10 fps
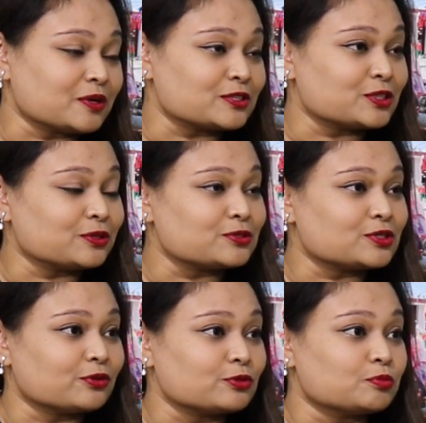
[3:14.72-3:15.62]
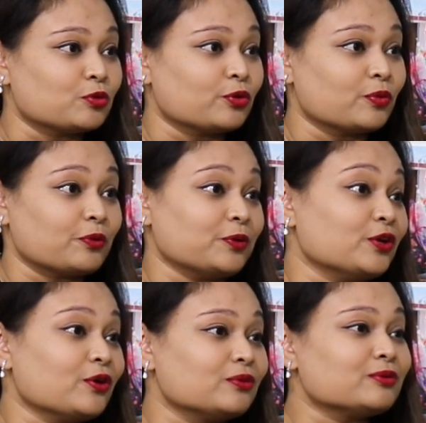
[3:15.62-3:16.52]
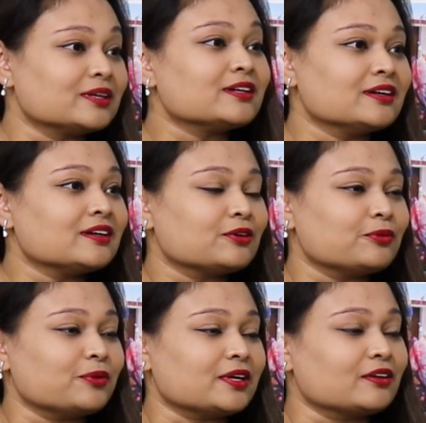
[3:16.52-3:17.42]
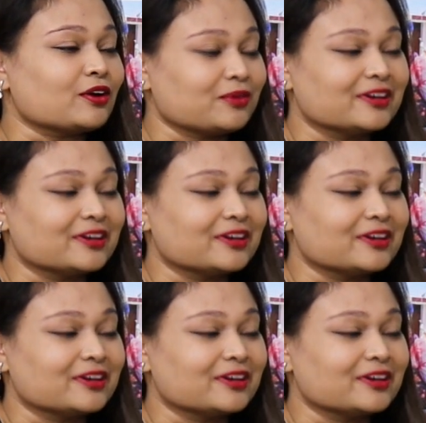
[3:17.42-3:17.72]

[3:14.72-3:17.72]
well too. So it was more where we know we can go.